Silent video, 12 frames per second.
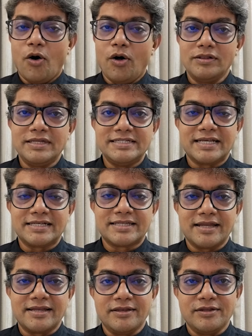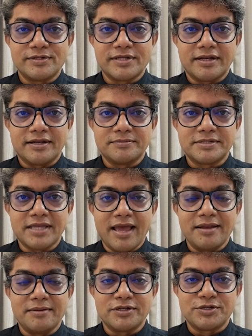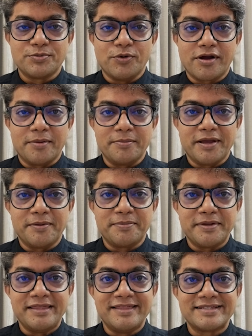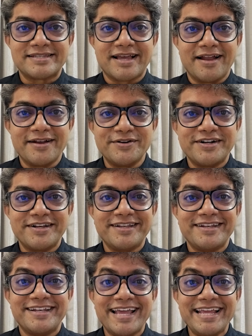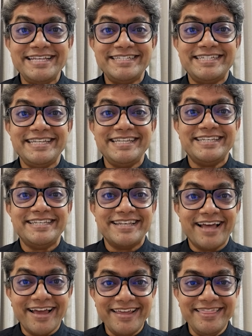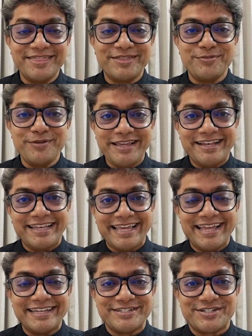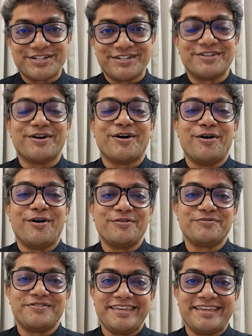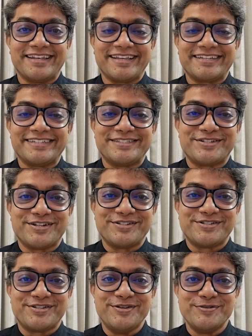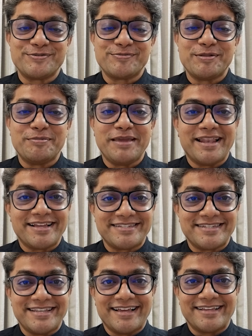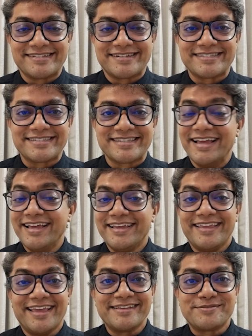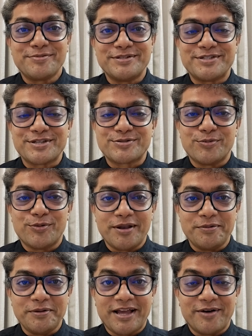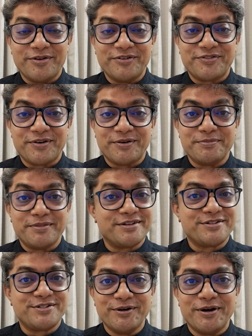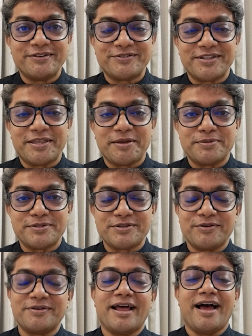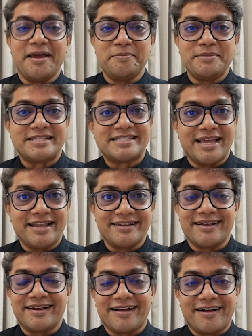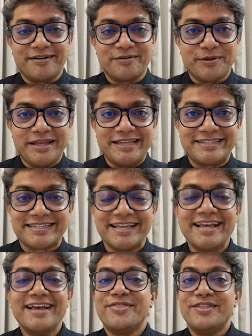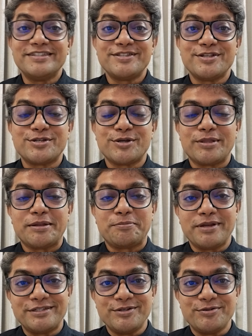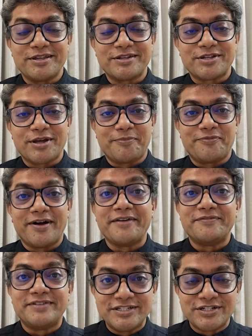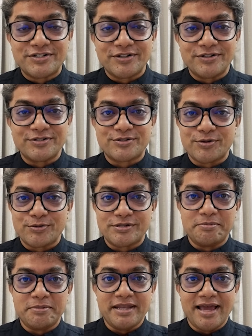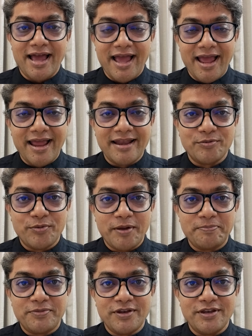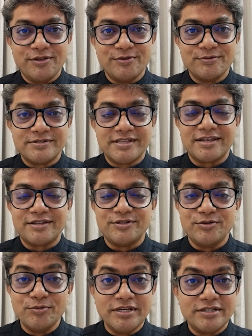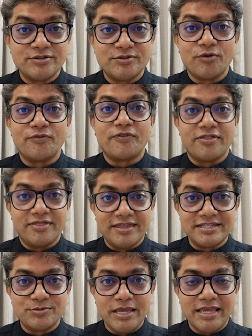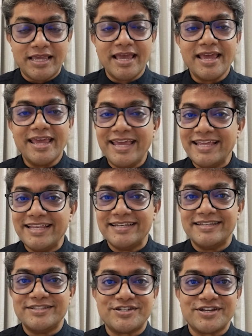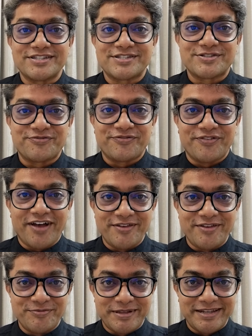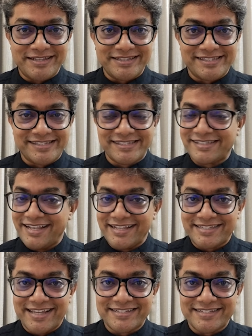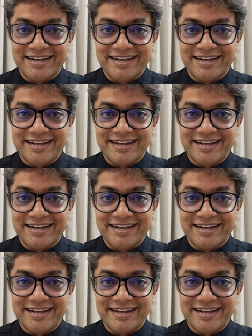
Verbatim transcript: All these exciting news items and much more coming up in this one hundred ninety-ninth weekly edition of the Connected Church News with me, Nachi Lazarus. Yes, we're just one week away from the two hundredth episode. I'm excited and can't wait. This is the show that brings you the top five digital, social media and web three news that you need to know for this week in just five minutes. Let's get